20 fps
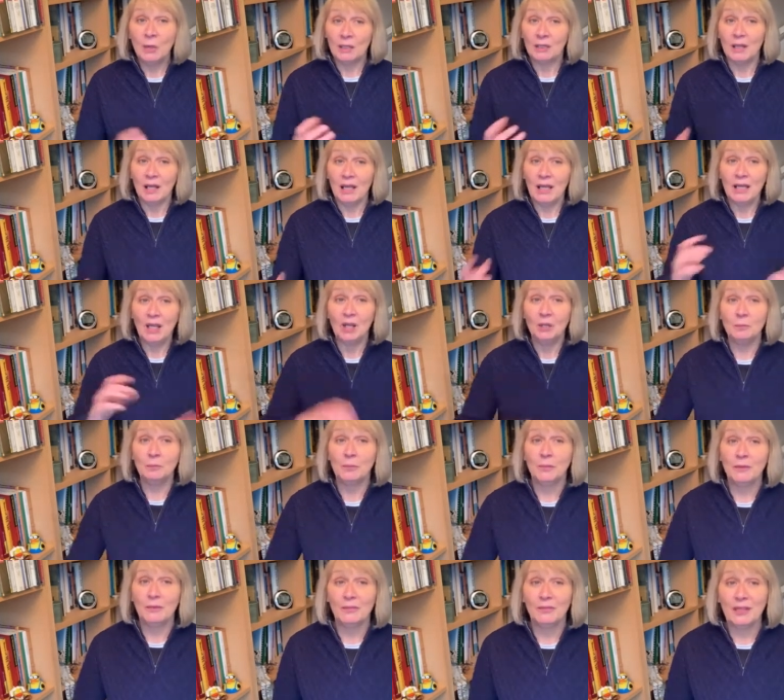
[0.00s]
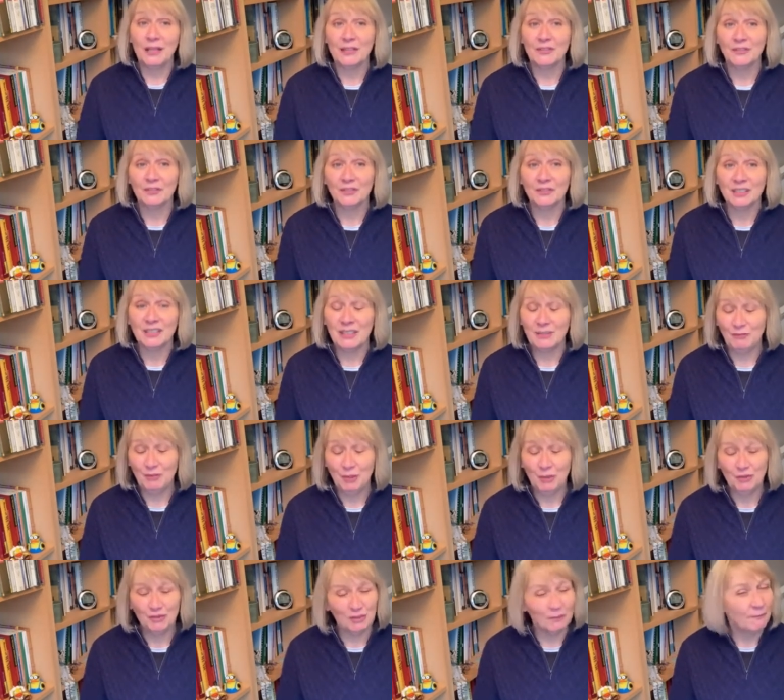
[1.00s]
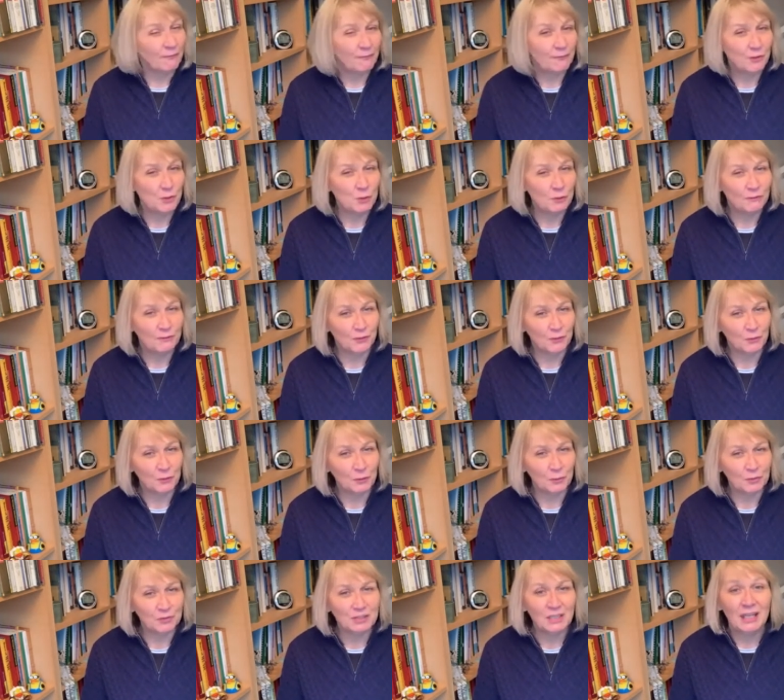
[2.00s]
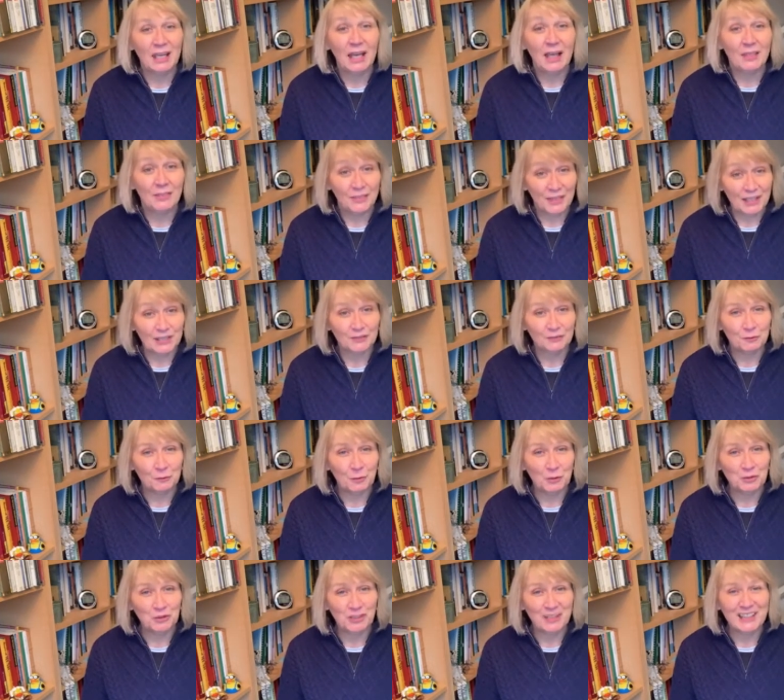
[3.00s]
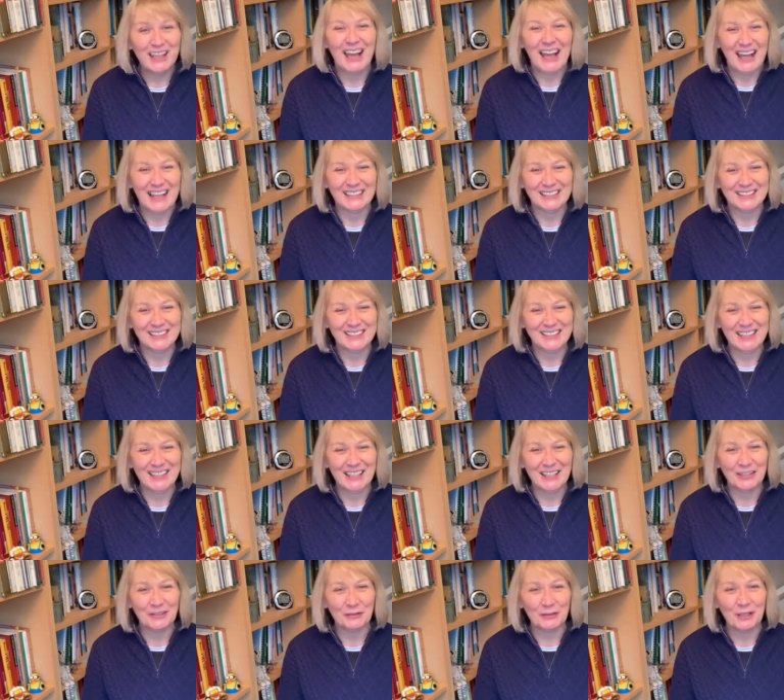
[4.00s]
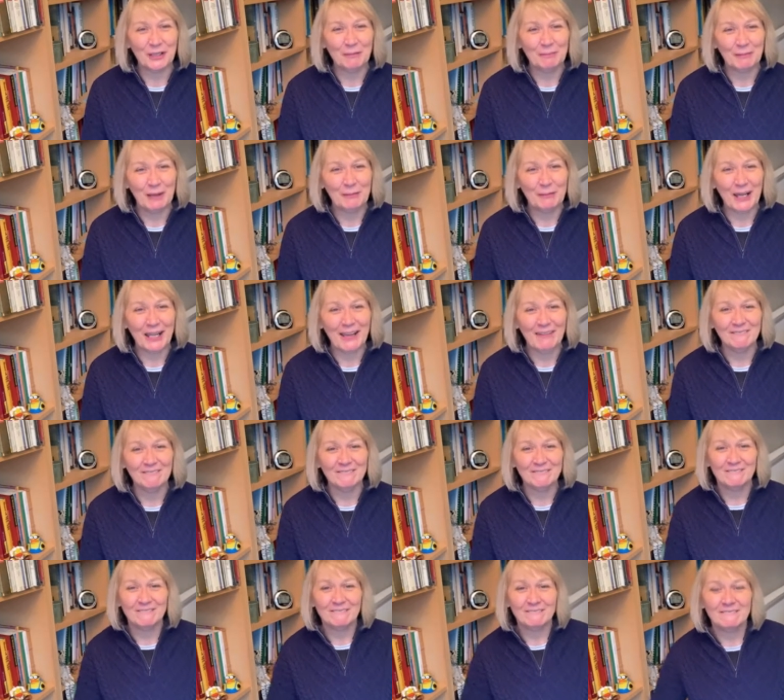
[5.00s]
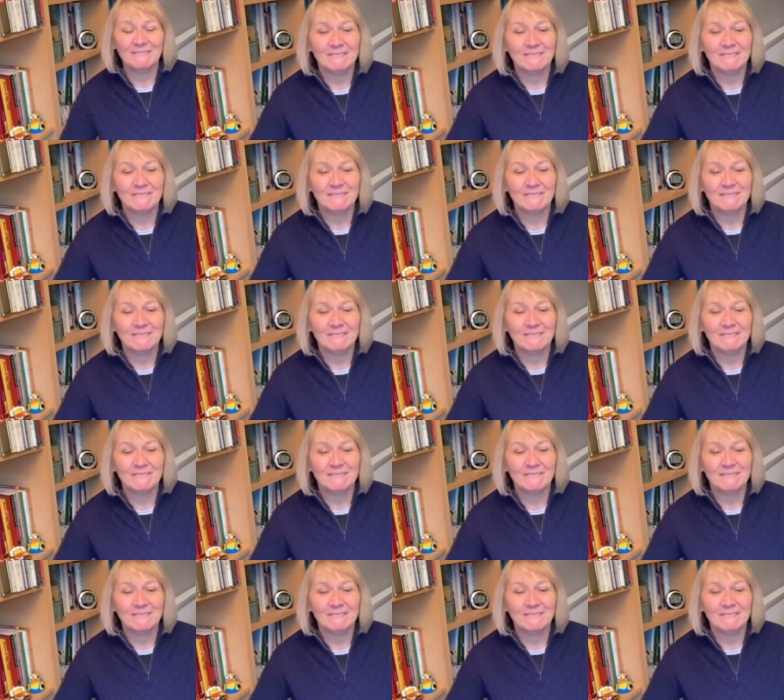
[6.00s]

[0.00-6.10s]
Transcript: Well, I hope that's given you some food for thought. Thanks for watching, and I'll see you next week. Bye bye.